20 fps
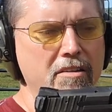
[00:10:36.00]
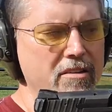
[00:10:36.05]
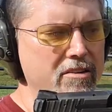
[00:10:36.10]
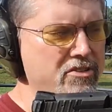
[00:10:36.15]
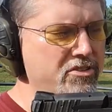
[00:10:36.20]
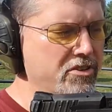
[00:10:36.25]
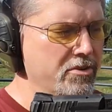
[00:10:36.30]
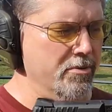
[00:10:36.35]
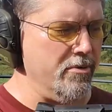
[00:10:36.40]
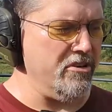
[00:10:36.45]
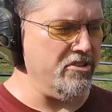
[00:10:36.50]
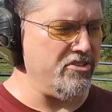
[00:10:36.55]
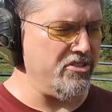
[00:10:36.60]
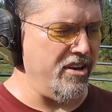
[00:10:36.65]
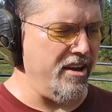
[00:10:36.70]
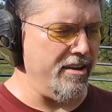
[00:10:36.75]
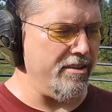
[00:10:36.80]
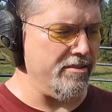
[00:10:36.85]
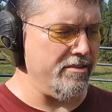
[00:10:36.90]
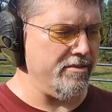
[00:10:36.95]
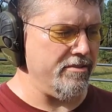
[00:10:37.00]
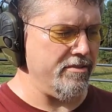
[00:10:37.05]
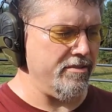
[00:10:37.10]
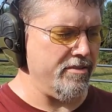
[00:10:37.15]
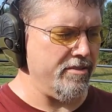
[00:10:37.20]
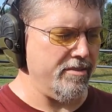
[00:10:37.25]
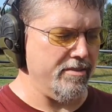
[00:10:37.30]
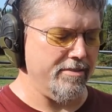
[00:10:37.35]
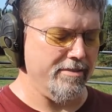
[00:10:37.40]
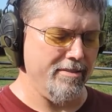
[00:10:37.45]
that's the reset.
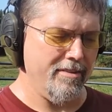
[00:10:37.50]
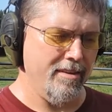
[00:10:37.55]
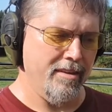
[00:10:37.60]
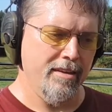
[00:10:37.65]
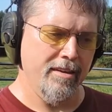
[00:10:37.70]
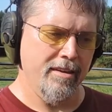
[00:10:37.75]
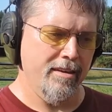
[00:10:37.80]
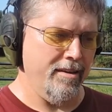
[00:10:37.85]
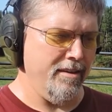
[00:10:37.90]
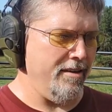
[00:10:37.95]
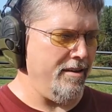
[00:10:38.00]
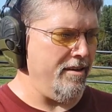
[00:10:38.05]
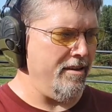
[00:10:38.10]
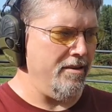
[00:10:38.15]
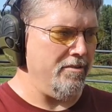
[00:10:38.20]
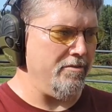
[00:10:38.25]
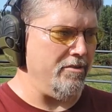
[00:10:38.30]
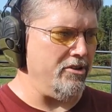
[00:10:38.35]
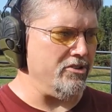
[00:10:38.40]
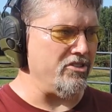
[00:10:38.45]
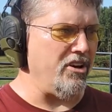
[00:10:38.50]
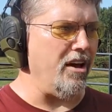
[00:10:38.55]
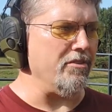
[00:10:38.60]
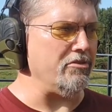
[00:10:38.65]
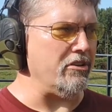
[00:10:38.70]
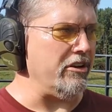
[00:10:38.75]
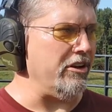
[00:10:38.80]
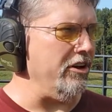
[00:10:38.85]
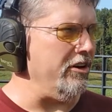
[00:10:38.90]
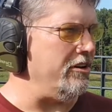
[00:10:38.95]
Feels
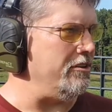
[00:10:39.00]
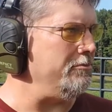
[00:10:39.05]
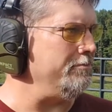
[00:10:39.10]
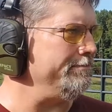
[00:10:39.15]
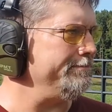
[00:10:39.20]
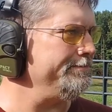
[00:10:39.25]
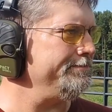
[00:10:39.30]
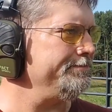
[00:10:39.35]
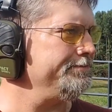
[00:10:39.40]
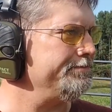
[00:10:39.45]
awfully good.